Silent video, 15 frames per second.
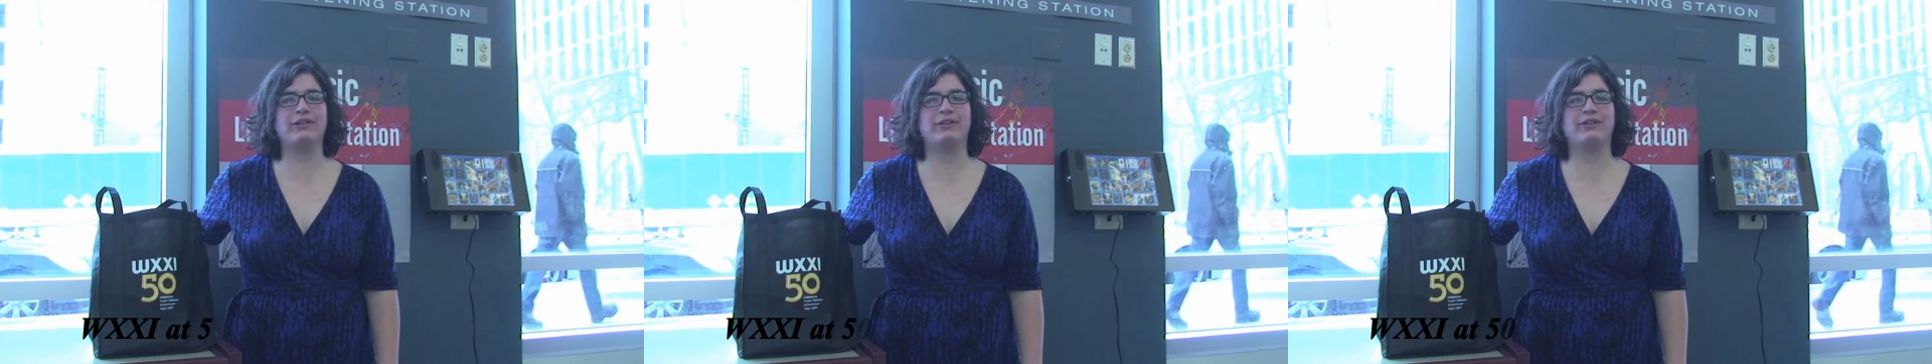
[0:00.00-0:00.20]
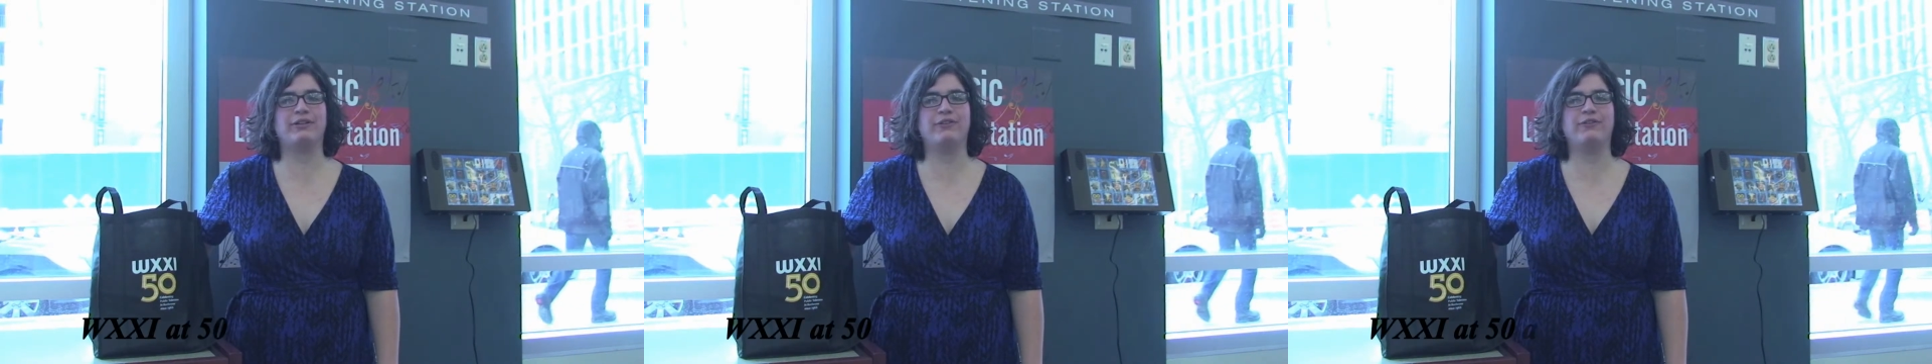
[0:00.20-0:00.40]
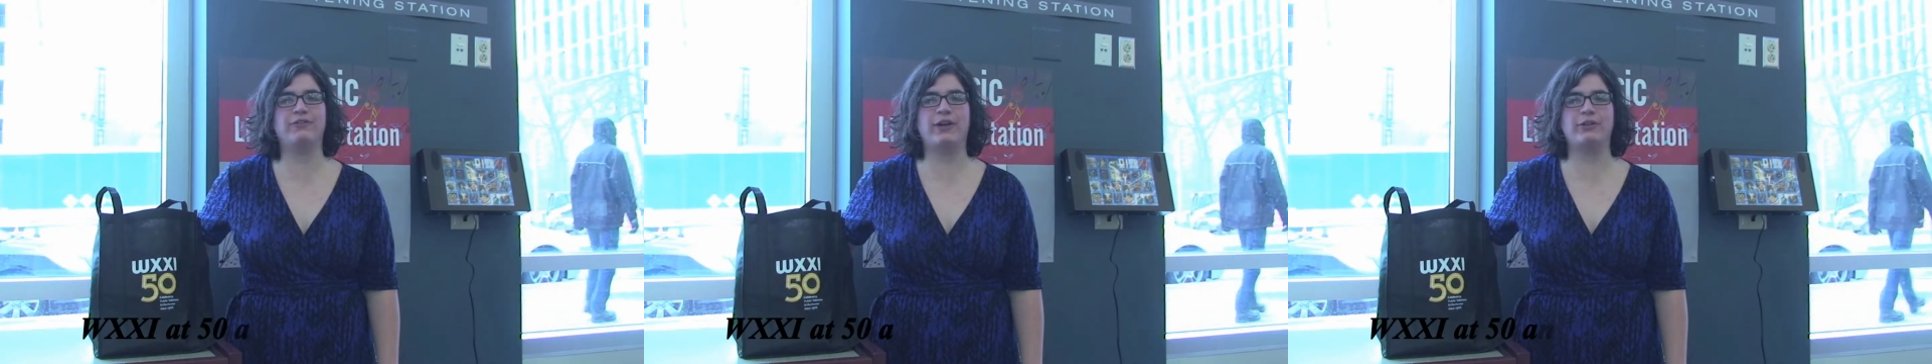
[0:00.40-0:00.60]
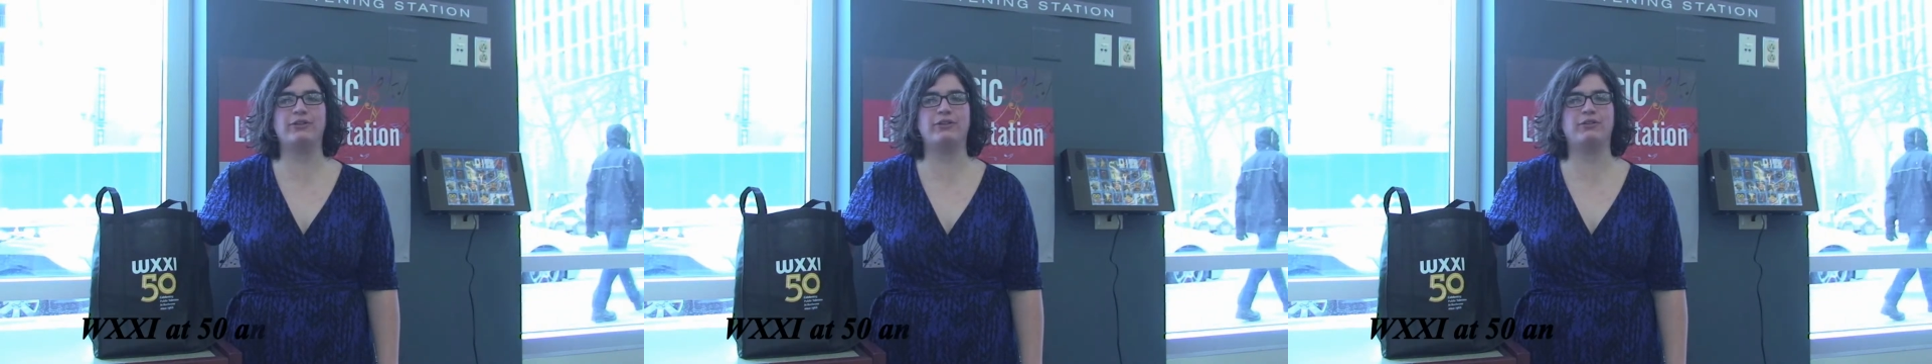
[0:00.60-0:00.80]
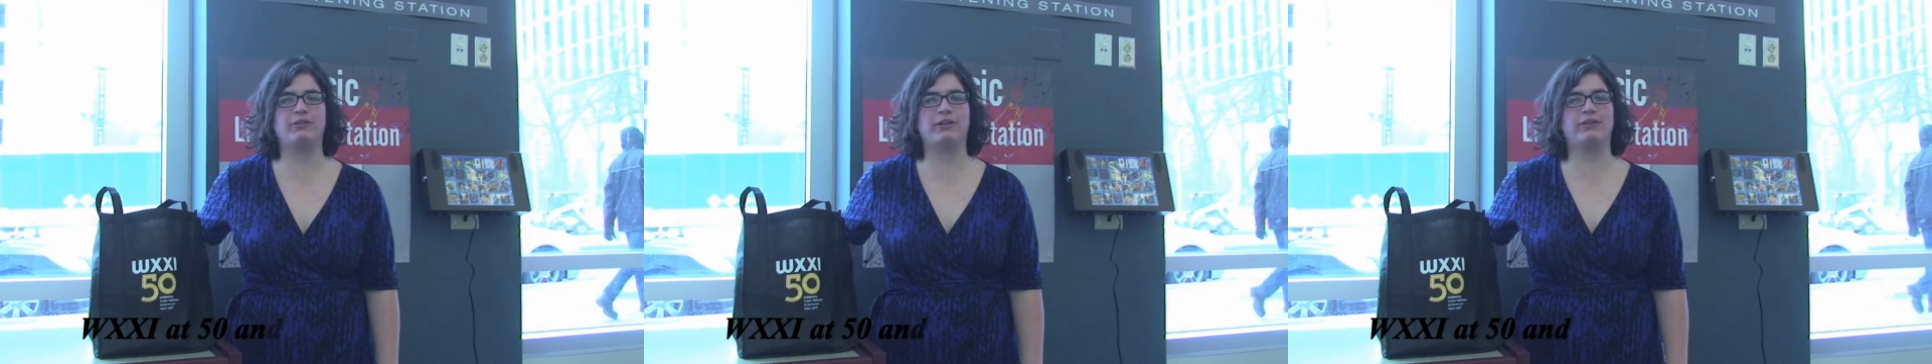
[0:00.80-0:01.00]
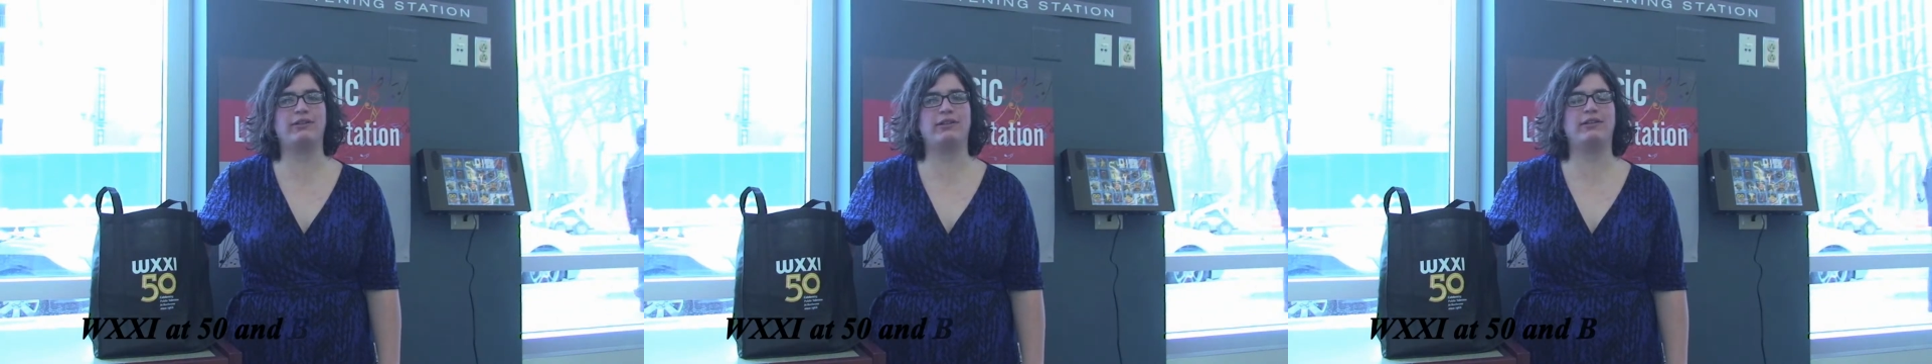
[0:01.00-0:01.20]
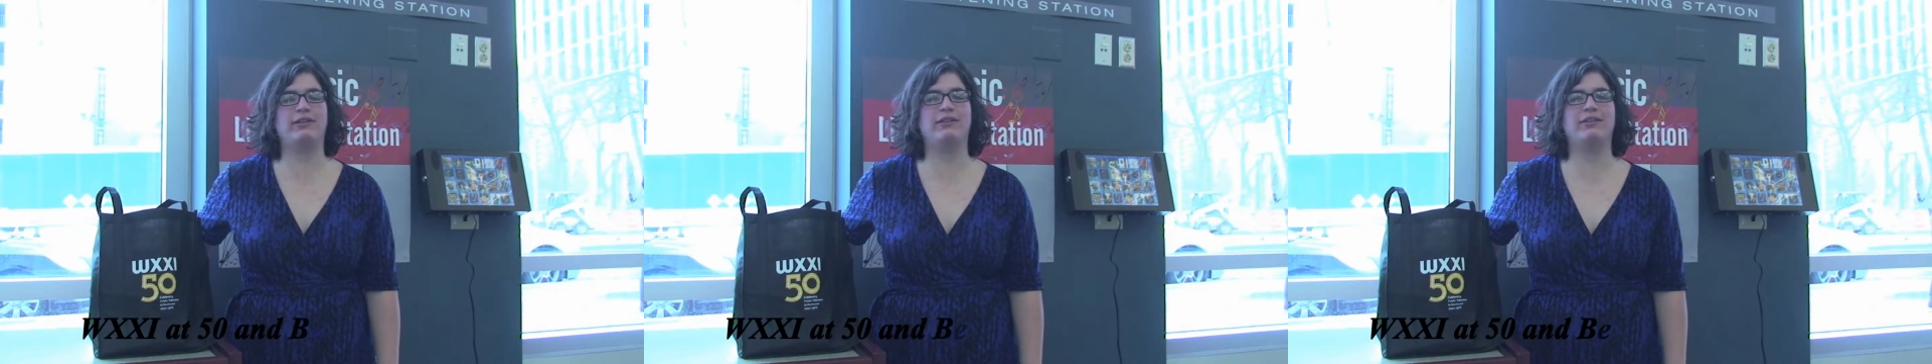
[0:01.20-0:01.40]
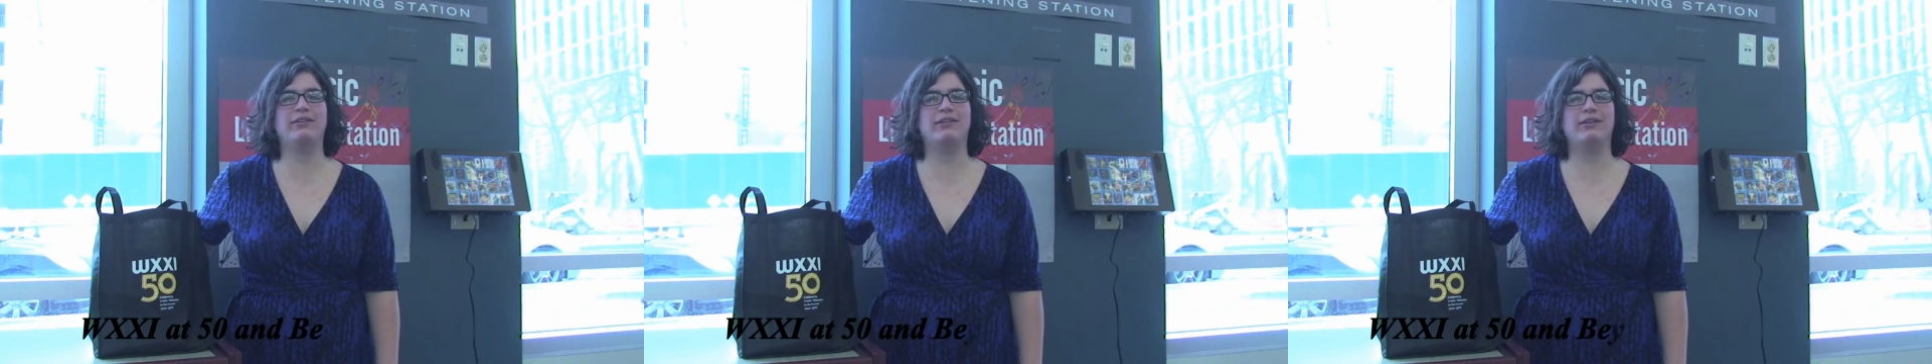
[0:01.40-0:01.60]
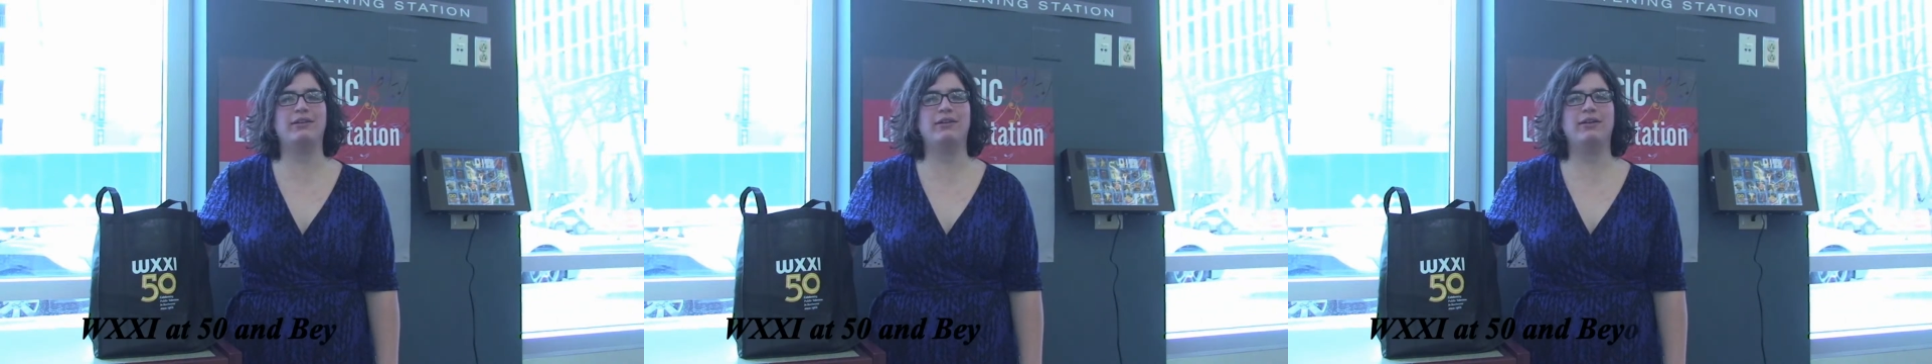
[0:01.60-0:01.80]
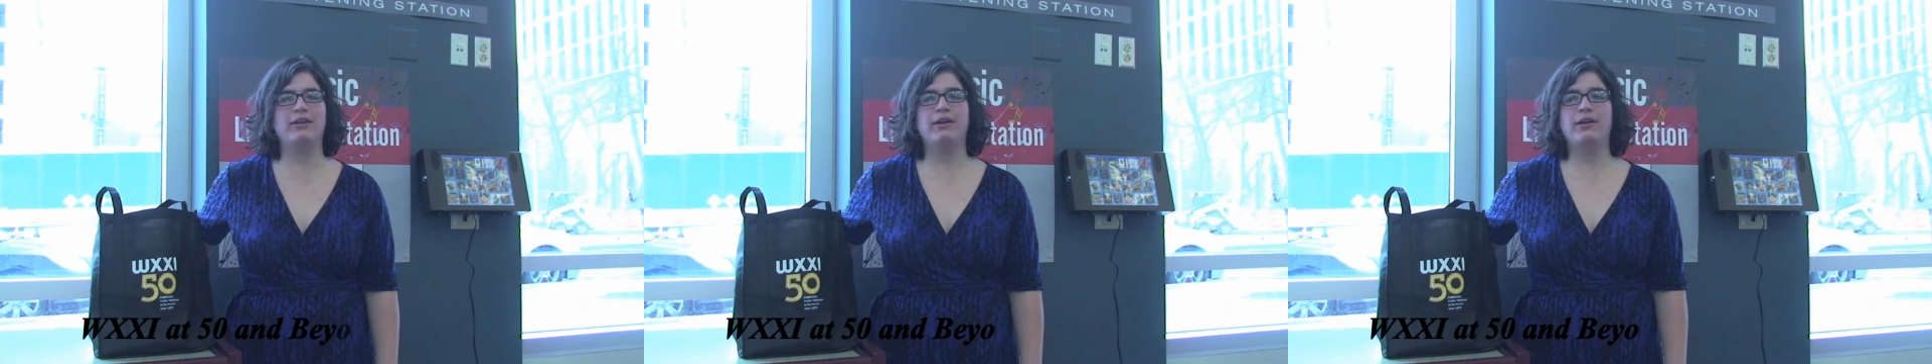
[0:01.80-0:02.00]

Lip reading: Hacker and the founding trustees.